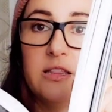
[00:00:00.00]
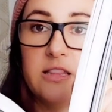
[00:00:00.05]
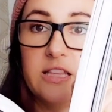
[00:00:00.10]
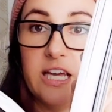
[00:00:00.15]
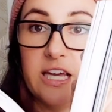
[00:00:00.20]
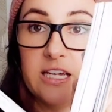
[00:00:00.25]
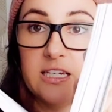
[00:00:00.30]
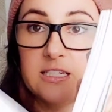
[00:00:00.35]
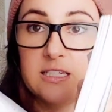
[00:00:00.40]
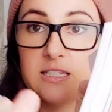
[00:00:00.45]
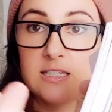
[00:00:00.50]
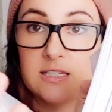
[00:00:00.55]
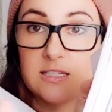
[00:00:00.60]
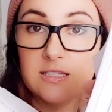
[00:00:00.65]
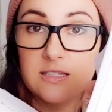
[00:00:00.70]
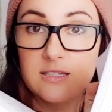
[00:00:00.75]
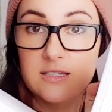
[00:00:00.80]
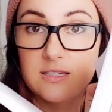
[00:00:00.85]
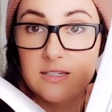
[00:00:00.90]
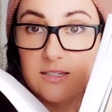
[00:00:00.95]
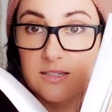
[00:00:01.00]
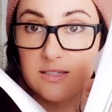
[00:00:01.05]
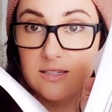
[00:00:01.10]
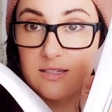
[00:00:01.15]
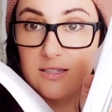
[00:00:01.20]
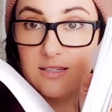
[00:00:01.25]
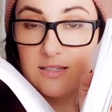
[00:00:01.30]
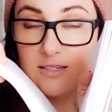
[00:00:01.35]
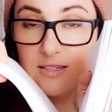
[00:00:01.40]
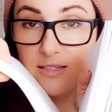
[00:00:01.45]
this
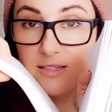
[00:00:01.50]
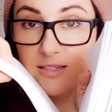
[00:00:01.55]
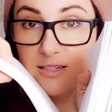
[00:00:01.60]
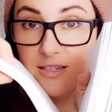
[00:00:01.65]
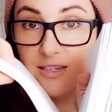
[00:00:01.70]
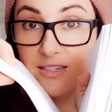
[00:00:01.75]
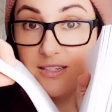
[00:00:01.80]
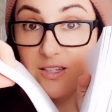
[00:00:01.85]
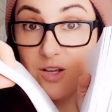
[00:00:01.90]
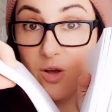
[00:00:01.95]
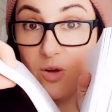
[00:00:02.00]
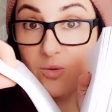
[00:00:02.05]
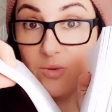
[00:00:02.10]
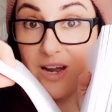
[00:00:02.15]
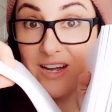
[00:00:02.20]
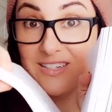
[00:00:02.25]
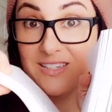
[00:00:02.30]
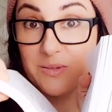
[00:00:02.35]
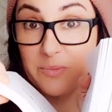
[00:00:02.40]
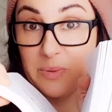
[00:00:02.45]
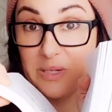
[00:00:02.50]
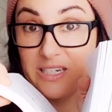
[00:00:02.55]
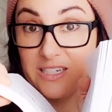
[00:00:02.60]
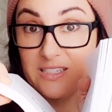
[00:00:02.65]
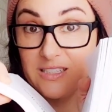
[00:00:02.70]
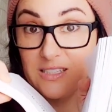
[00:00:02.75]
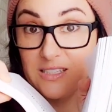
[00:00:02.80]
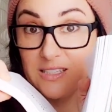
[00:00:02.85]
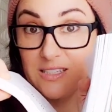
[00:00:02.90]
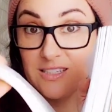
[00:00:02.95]
is all
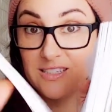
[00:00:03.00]
recipes.